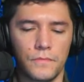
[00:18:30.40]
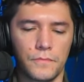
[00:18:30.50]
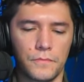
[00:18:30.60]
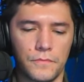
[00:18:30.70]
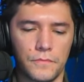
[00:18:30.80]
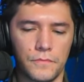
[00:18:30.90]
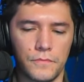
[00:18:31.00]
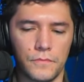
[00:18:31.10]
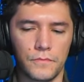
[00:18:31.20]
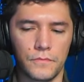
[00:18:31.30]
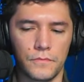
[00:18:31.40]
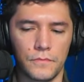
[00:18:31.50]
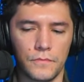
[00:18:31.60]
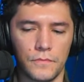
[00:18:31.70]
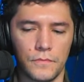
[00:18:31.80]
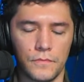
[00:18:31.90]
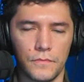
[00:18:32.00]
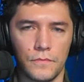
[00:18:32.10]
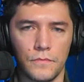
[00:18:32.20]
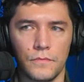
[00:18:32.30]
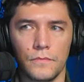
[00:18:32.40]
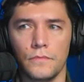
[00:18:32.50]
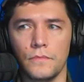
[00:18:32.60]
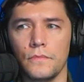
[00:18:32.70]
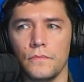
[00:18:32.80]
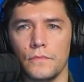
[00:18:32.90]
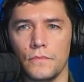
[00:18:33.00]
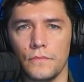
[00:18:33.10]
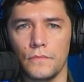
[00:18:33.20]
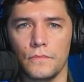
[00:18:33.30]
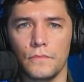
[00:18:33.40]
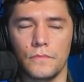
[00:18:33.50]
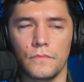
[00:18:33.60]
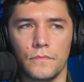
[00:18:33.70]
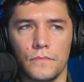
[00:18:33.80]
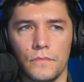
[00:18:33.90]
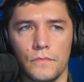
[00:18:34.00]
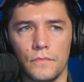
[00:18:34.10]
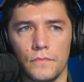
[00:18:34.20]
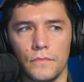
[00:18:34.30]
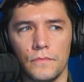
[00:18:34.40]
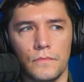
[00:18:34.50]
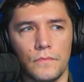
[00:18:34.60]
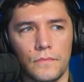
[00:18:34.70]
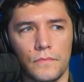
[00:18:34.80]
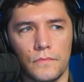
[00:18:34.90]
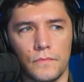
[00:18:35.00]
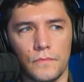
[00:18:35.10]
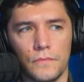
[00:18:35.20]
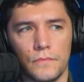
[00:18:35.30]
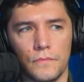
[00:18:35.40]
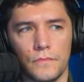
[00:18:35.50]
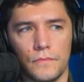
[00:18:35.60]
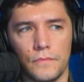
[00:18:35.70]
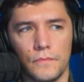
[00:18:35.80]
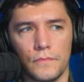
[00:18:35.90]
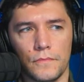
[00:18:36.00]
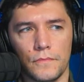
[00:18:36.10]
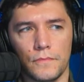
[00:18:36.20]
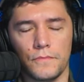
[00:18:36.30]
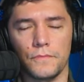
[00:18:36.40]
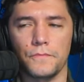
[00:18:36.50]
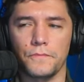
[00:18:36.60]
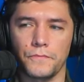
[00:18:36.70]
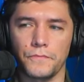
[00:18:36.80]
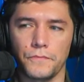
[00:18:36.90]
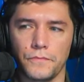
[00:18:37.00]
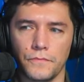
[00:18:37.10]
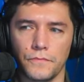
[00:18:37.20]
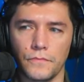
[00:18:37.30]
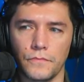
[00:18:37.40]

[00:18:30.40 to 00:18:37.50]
[no speech]